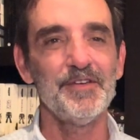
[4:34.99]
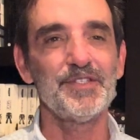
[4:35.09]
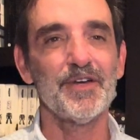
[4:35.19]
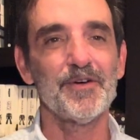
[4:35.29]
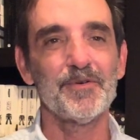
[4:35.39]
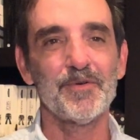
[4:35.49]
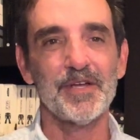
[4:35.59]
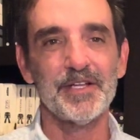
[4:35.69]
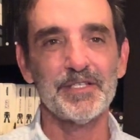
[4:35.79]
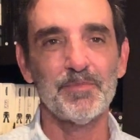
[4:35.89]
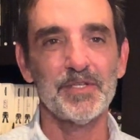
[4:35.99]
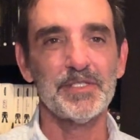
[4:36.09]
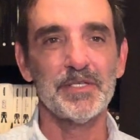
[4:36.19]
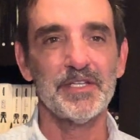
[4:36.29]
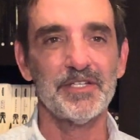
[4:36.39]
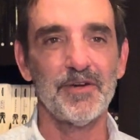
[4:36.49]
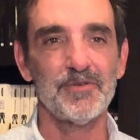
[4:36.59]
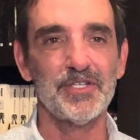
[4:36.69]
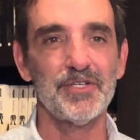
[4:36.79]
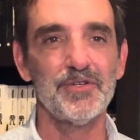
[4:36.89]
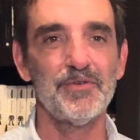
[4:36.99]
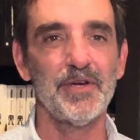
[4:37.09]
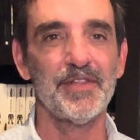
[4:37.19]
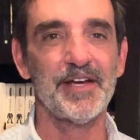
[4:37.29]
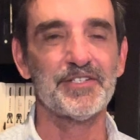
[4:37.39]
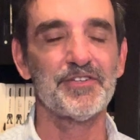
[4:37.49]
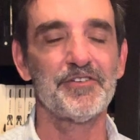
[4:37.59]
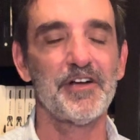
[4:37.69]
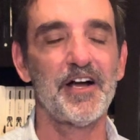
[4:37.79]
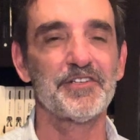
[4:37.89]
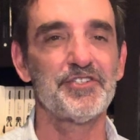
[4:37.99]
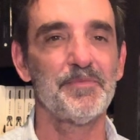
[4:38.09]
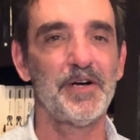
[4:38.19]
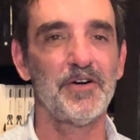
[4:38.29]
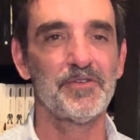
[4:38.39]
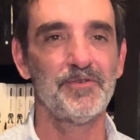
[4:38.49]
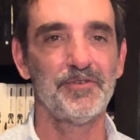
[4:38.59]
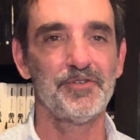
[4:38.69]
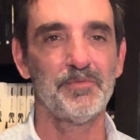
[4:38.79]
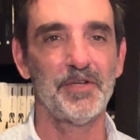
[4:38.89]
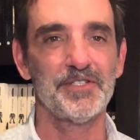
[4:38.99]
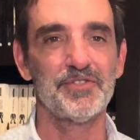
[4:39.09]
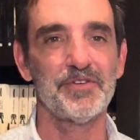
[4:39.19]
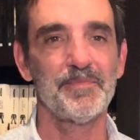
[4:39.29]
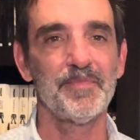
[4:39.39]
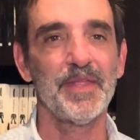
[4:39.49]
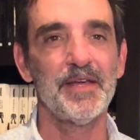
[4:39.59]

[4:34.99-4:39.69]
So it splits into O two, and the extra oxygen molecule in your bloodstream